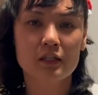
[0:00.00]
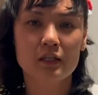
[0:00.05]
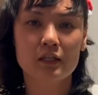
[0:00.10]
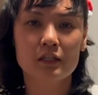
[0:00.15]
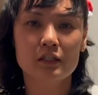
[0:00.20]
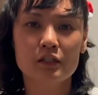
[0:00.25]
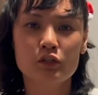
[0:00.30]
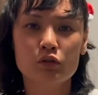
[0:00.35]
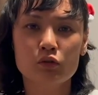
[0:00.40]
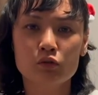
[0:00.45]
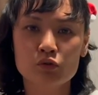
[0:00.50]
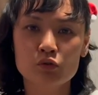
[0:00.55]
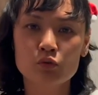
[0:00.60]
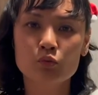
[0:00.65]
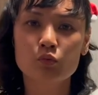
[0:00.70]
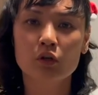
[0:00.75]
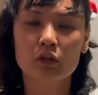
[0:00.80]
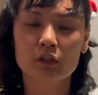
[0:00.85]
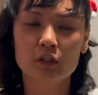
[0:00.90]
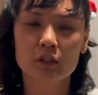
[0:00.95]
that is also
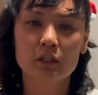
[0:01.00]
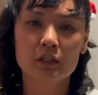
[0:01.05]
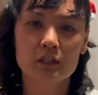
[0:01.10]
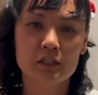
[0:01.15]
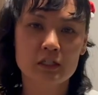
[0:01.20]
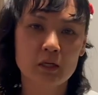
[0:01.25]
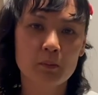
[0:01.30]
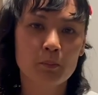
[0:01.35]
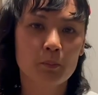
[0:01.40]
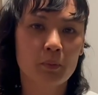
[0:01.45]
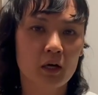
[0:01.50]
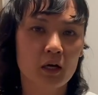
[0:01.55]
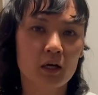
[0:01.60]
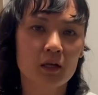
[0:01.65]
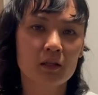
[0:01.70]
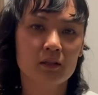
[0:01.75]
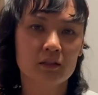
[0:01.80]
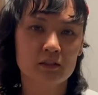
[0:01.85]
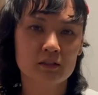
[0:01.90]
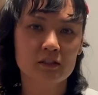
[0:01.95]
walking the same
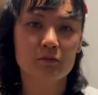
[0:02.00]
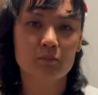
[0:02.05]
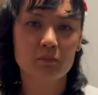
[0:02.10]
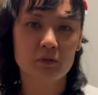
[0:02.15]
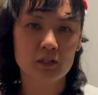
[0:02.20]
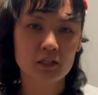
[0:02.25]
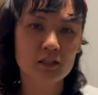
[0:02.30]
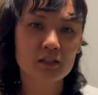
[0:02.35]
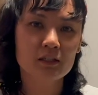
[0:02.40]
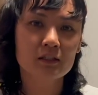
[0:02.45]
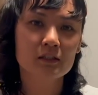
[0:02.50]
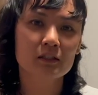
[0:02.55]
path as me.